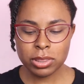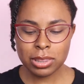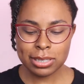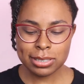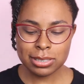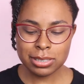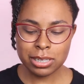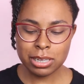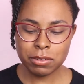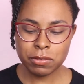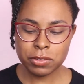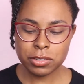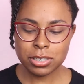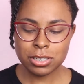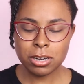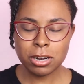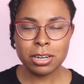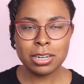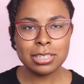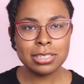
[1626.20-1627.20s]
with this leaf
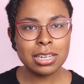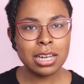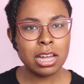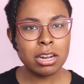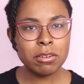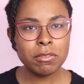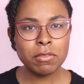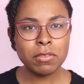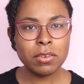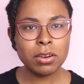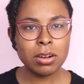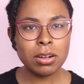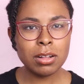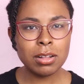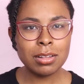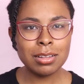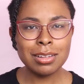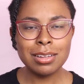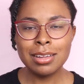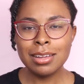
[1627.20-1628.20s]
starting to
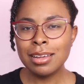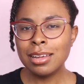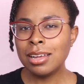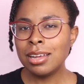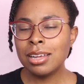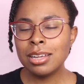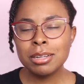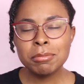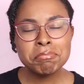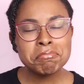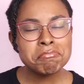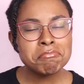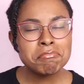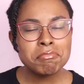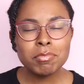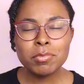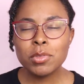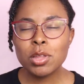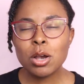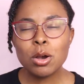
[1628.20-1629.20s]
unfurl.
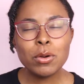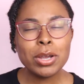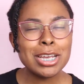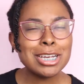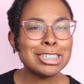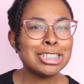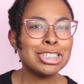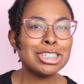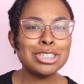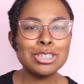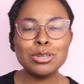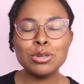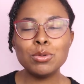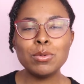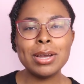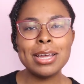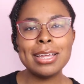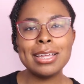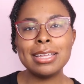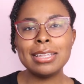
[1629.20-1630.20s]
No issue
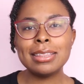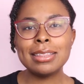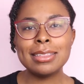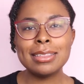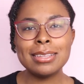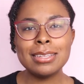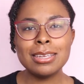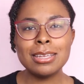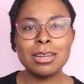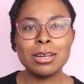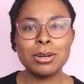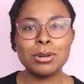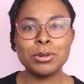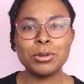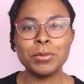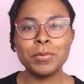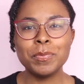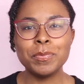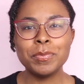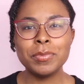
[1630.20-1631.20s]
with,
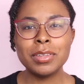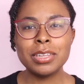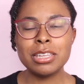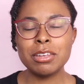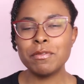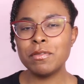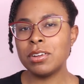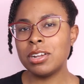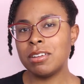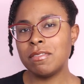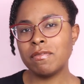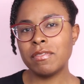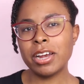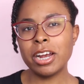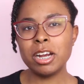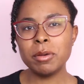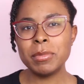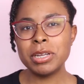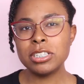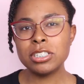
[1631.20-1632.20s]
different
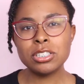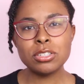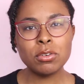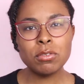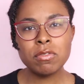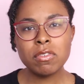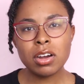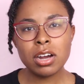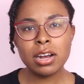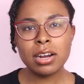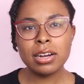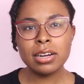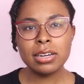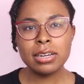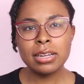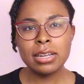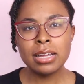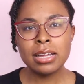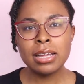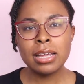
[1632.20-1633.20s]
environments so
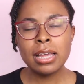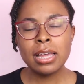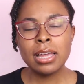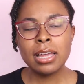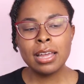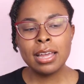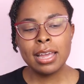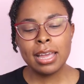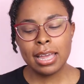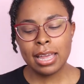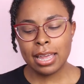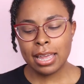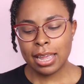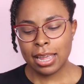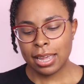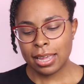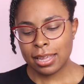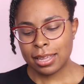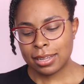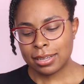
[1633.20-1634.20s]
far.
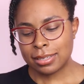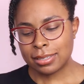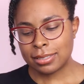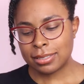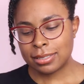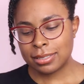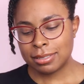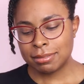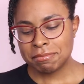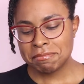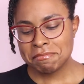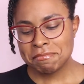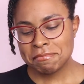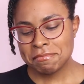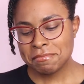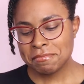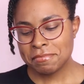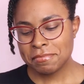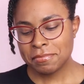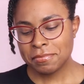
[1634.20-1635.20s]
And
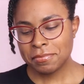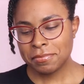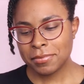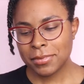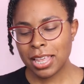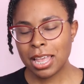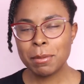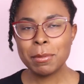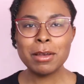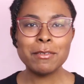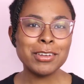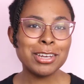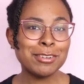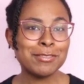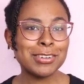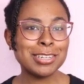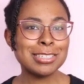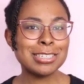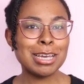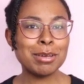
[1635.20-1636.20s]
I'm having a
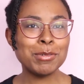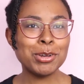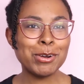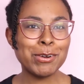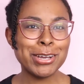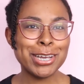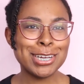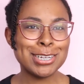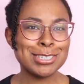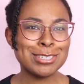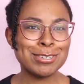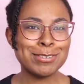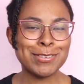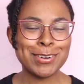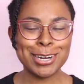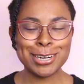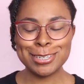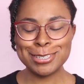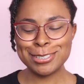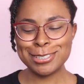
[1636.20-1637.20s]
fun time growing it so
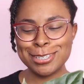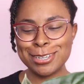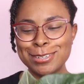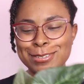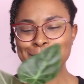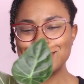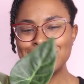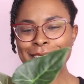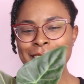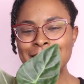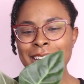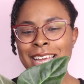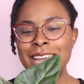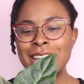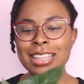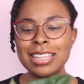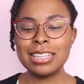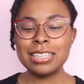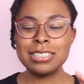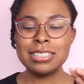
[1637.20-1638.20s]
far. So
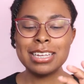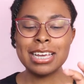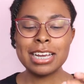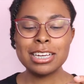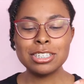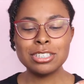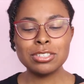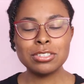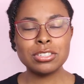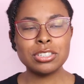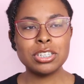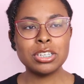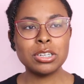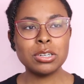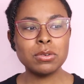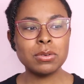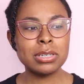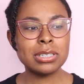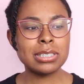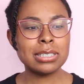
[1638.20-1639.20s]
the texture
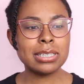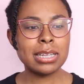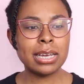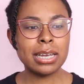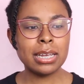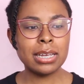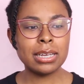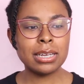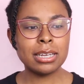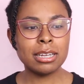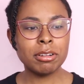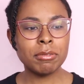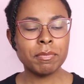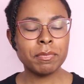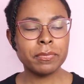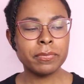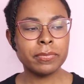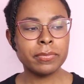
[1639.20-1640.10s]
too, it's like